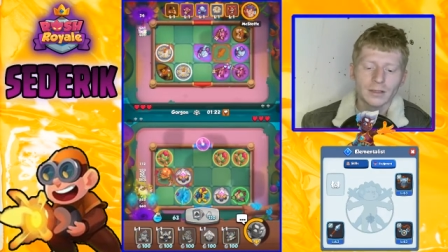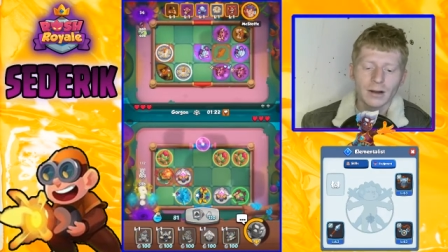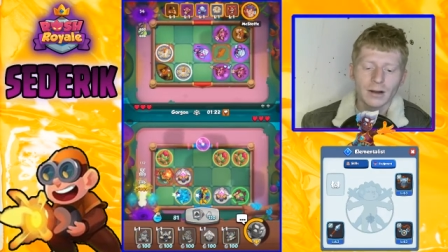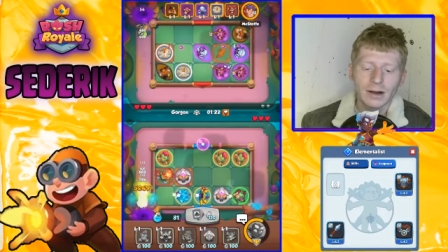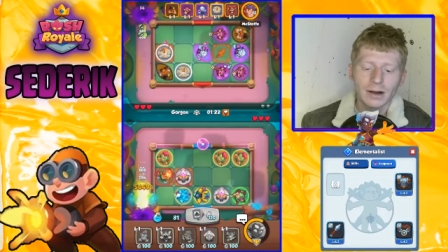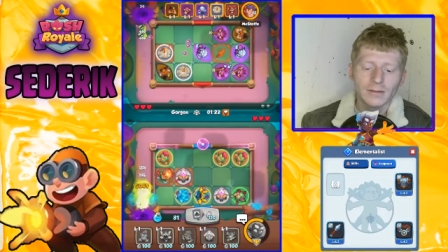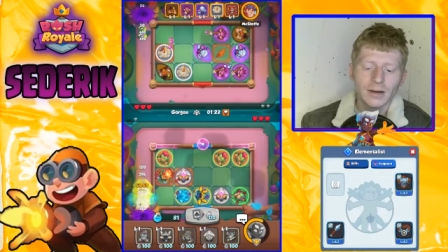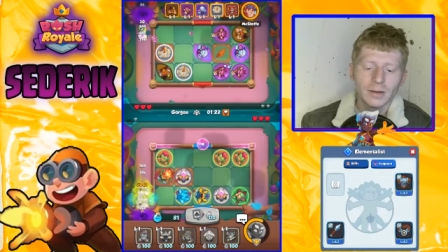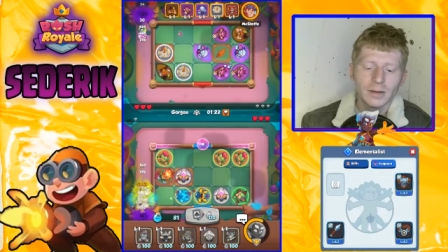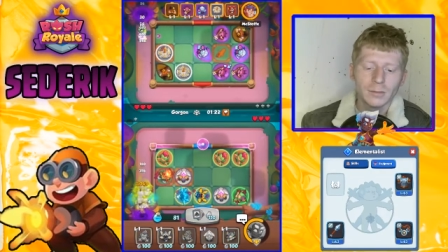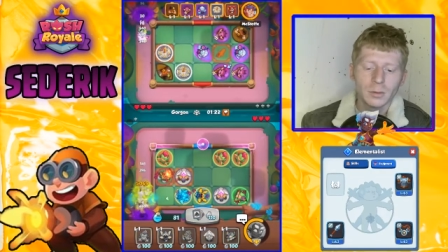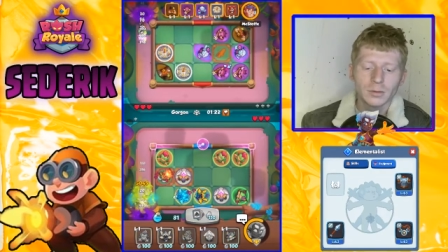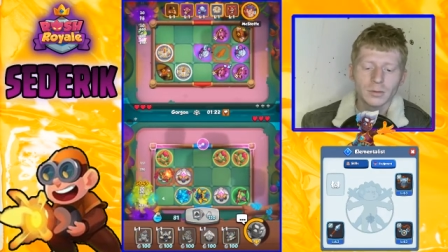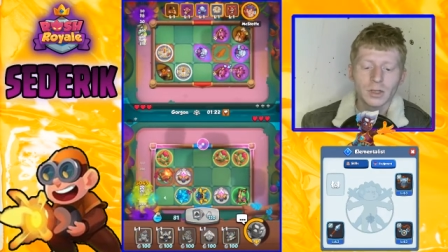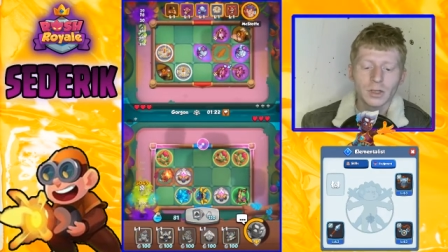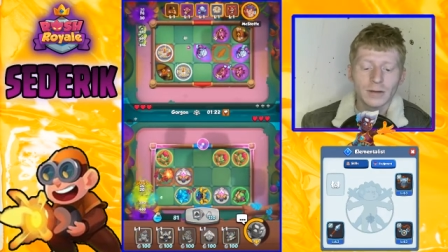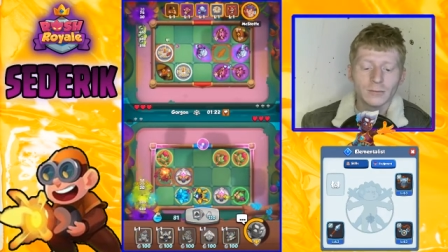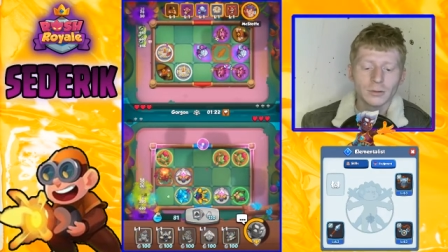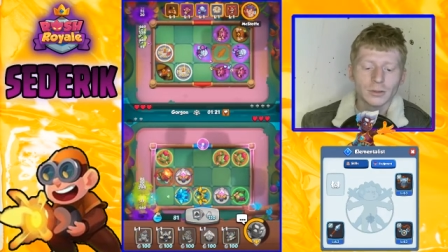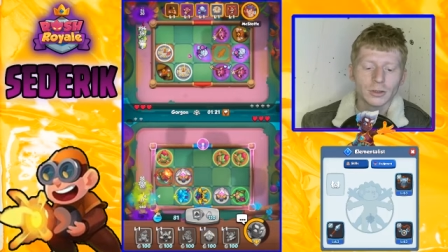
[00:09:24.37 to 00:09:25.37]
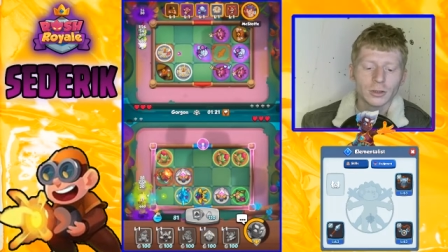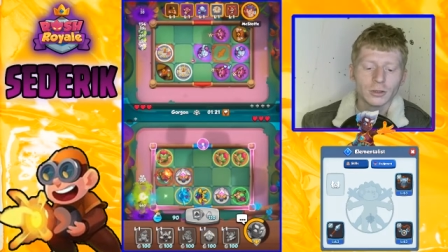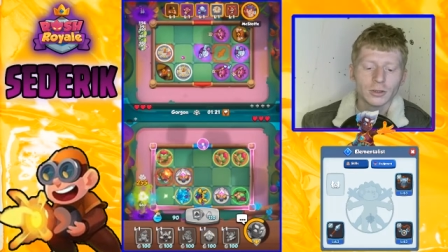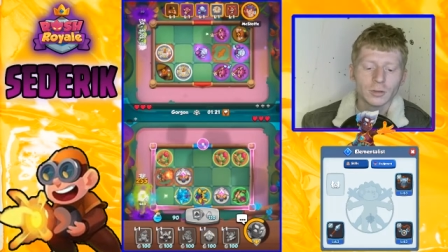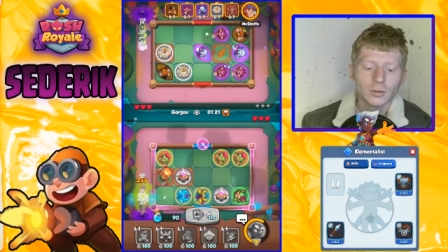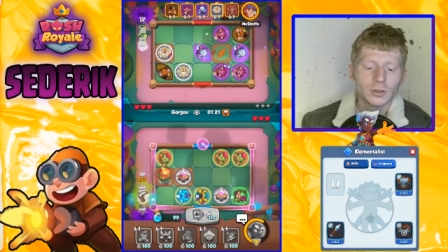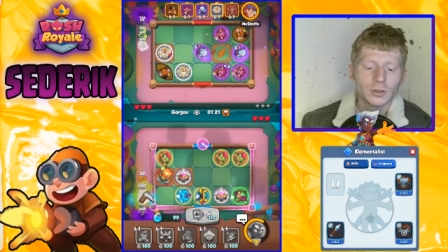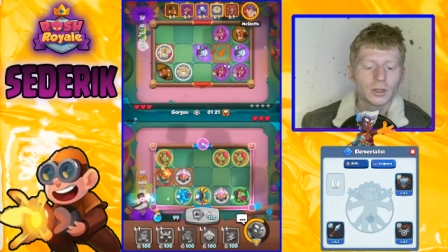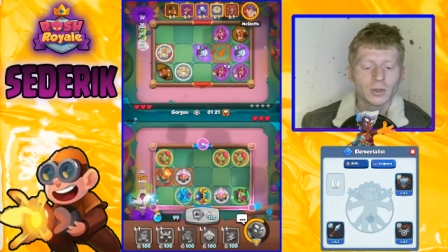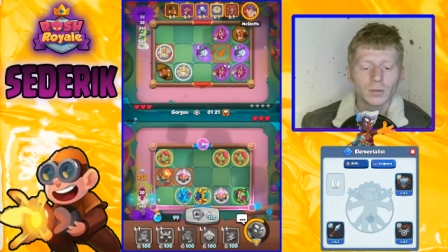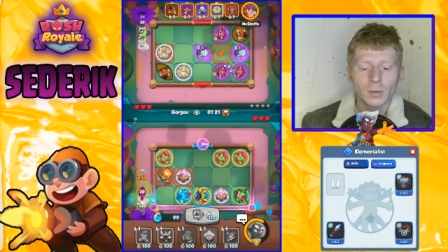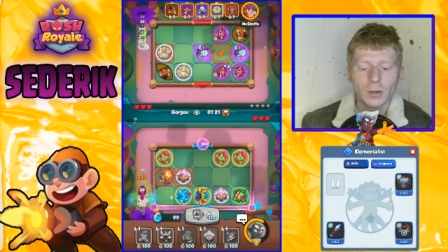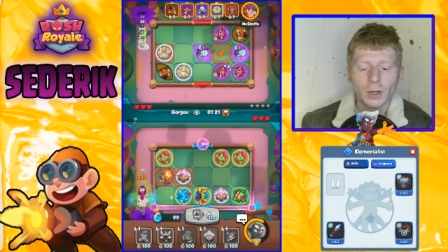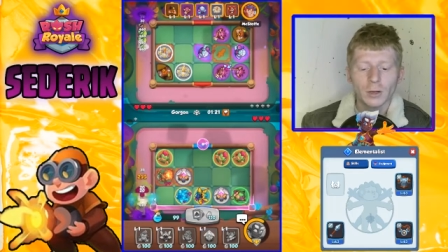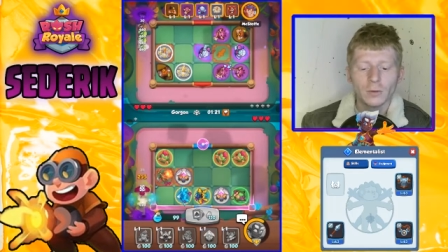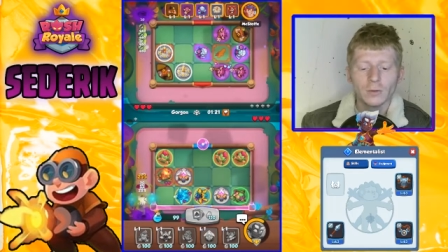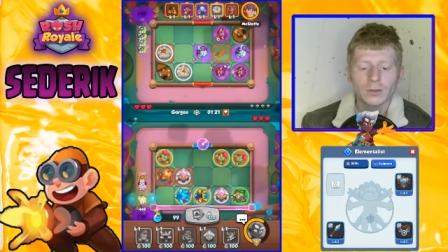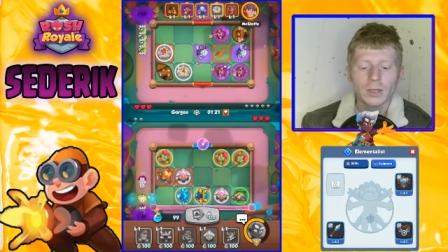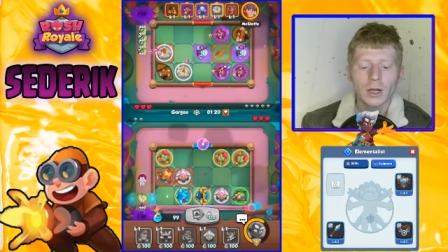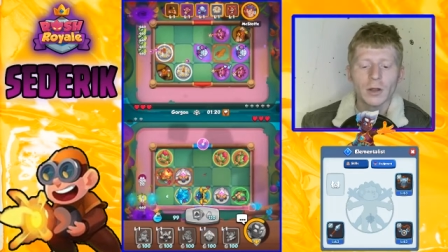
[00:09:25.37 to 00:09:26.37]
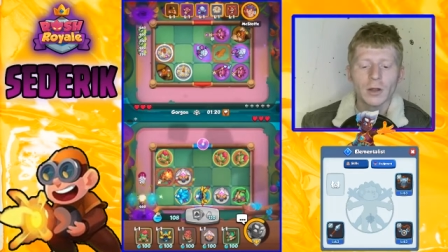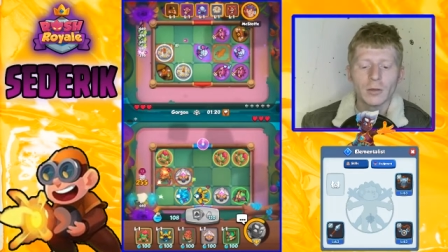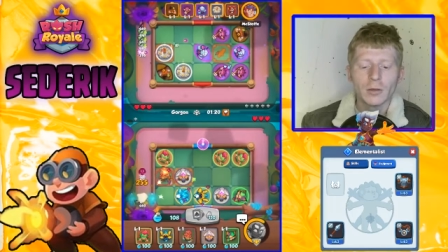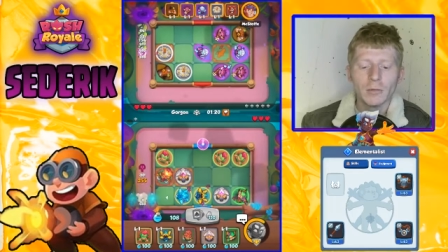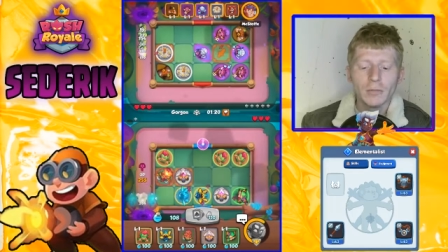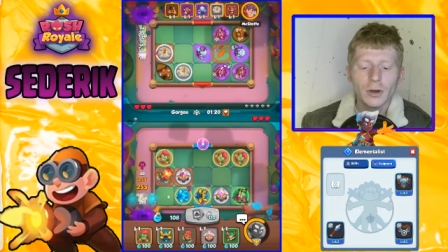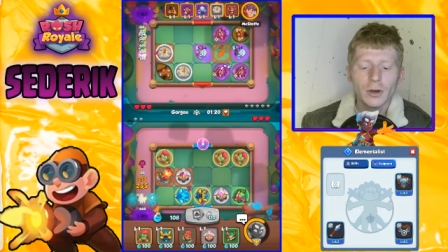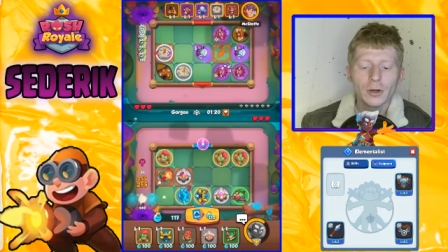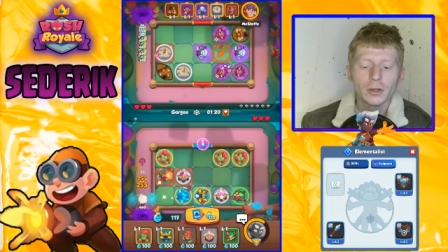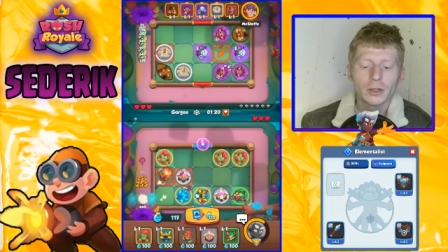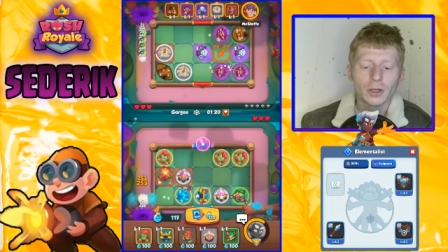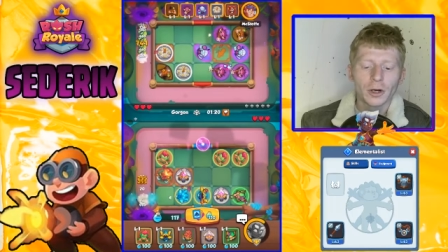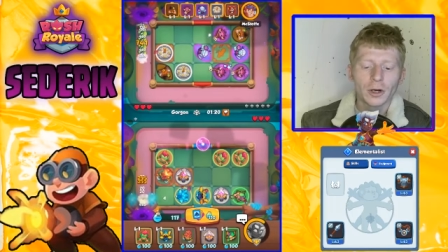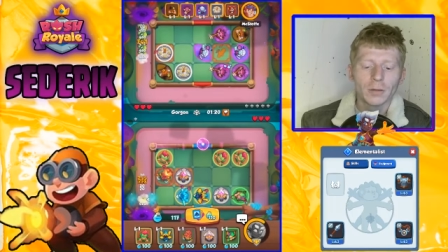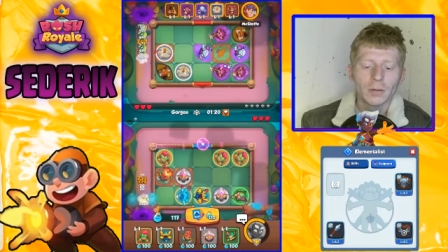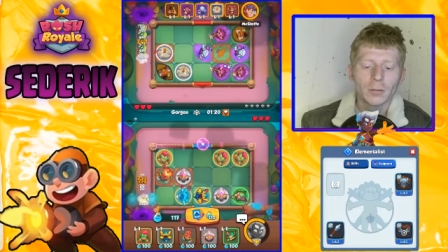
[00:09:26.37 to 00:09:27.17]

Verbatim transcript: I'll level him up to level two, so we just lose the merge on him